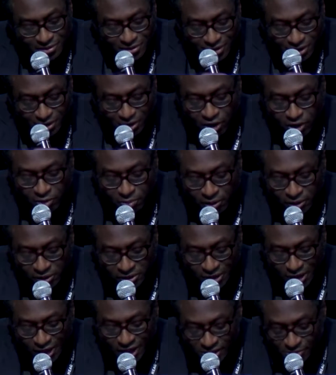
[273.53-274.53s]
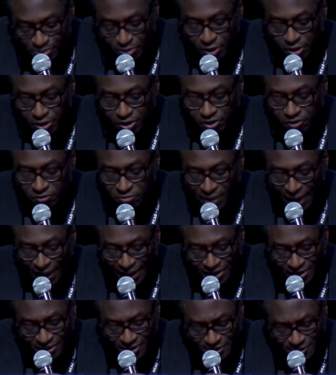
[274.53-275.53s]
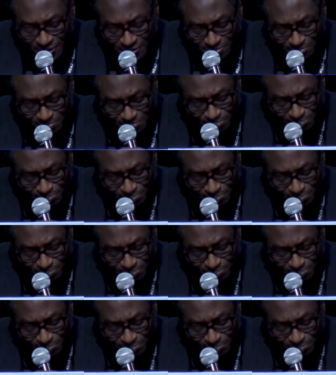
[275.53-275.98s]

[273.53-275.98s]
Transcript: the global diaspora of blackness.